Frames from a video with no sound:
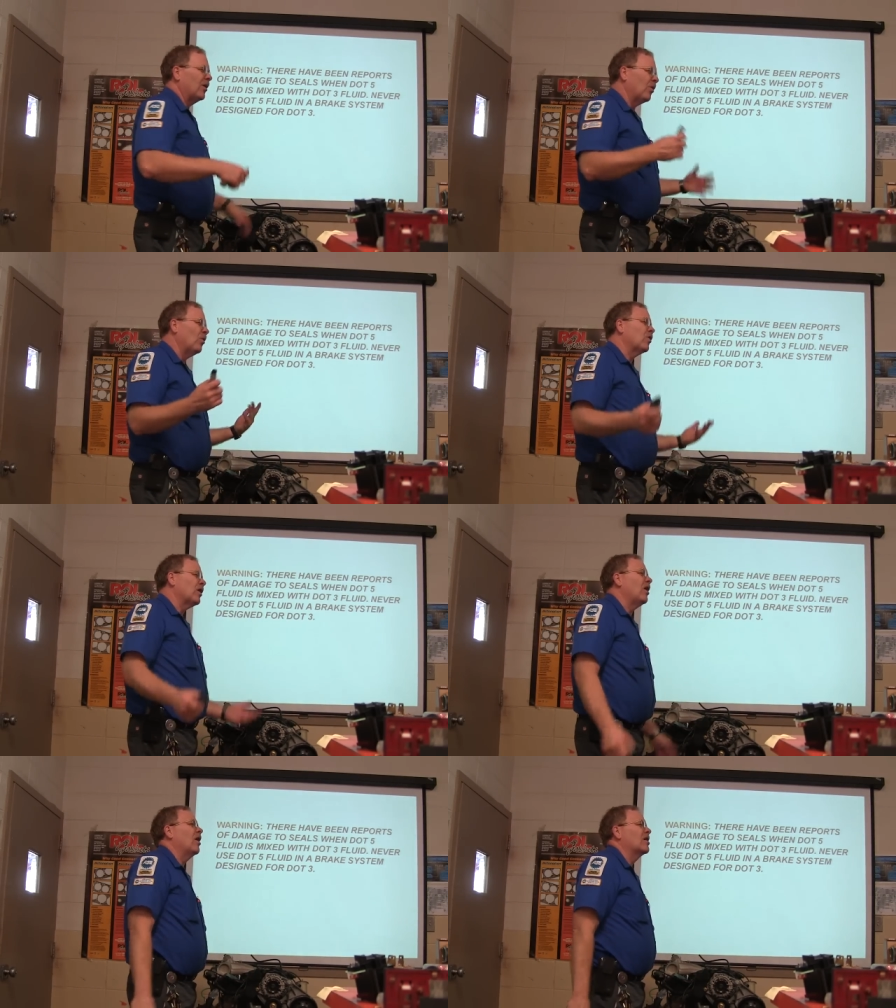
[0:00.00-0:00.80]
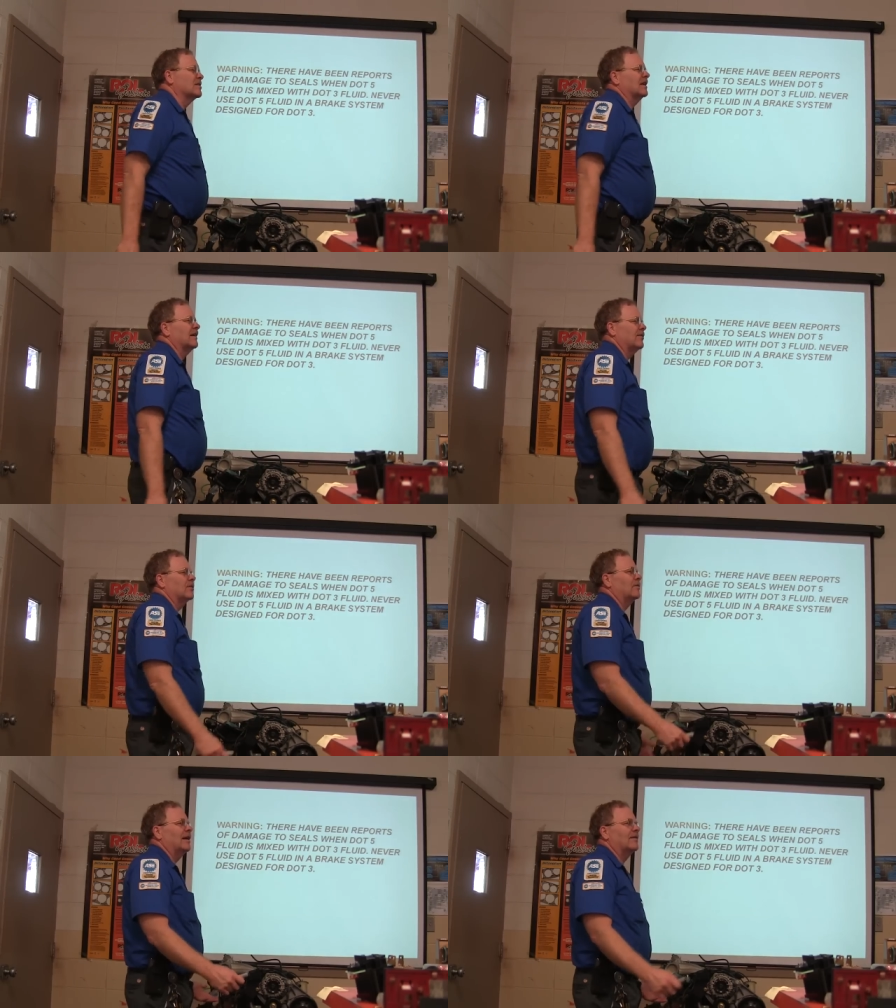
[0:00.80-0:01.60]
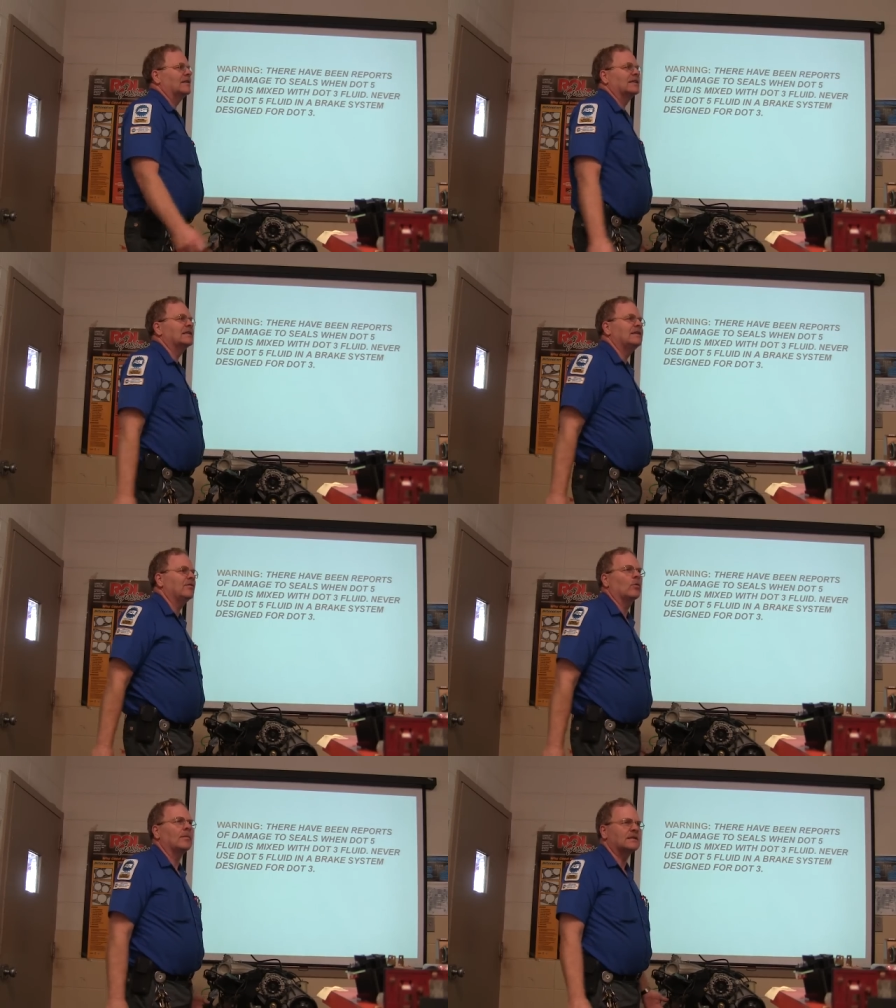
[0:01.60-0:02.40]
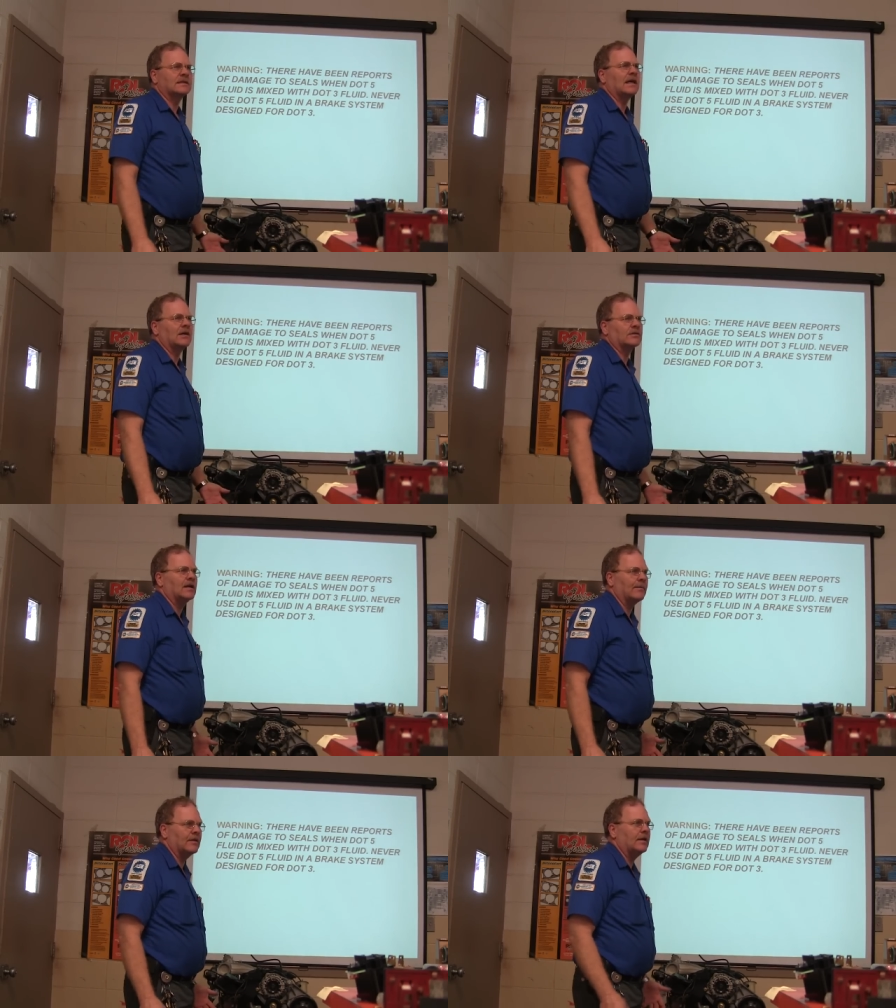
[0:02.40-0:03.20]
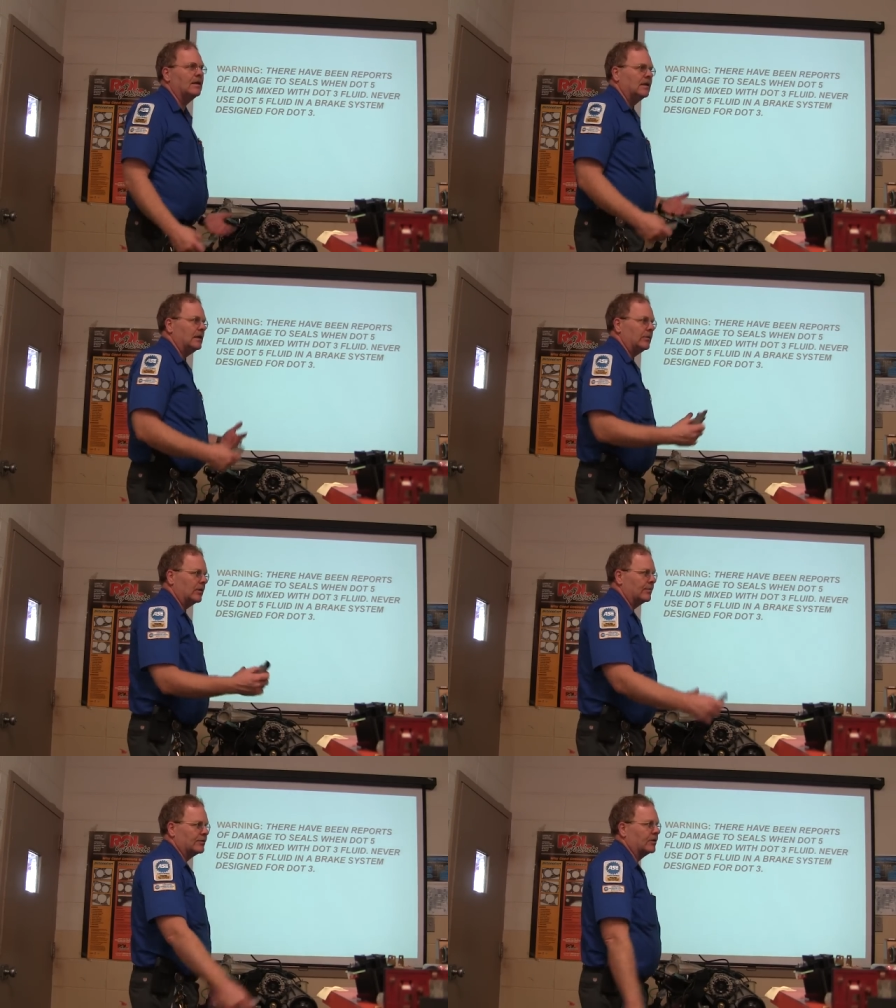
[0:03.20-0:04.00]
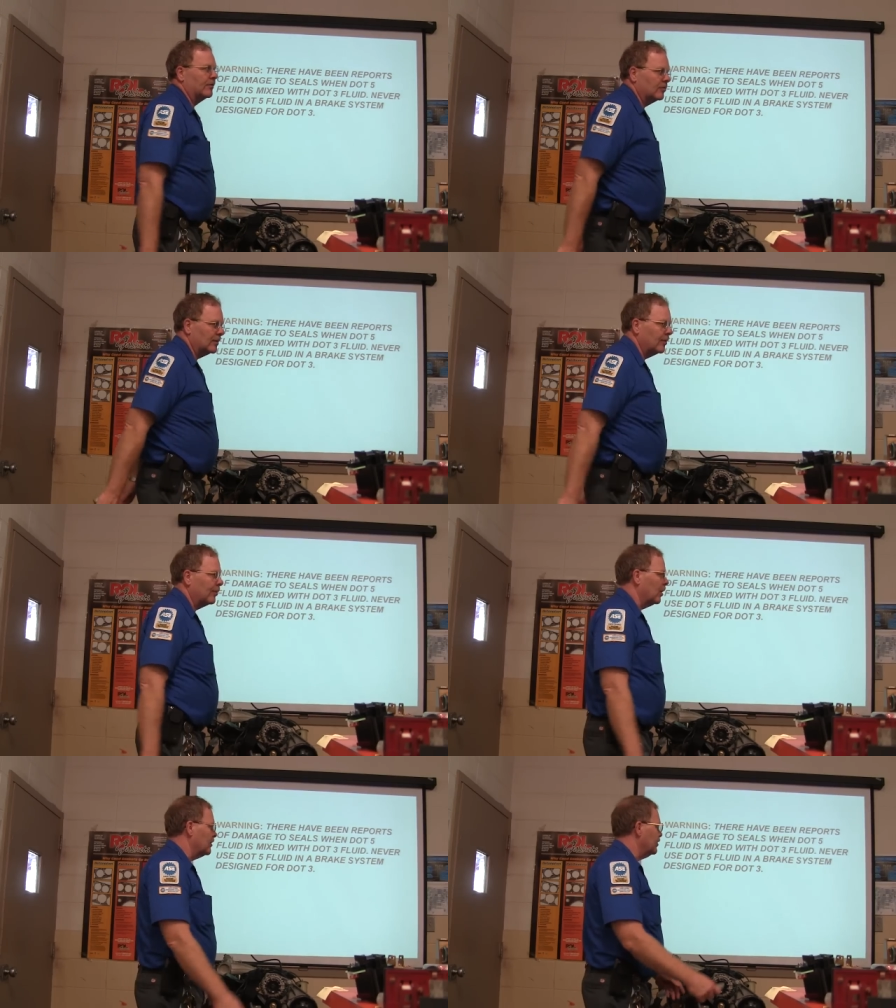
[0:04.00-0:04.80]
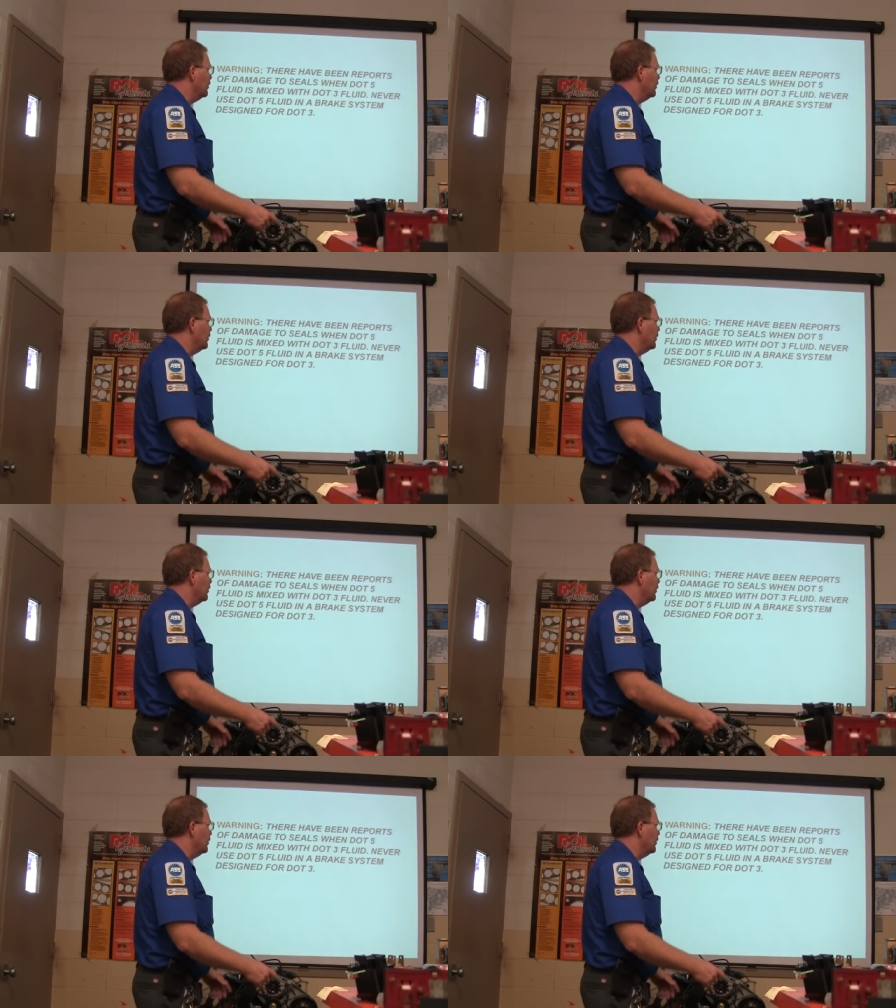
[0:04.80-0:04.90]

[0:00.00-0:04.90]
the old cars, like if you're driving a 64 Mustang or something, you want to preserve the rubber parts, you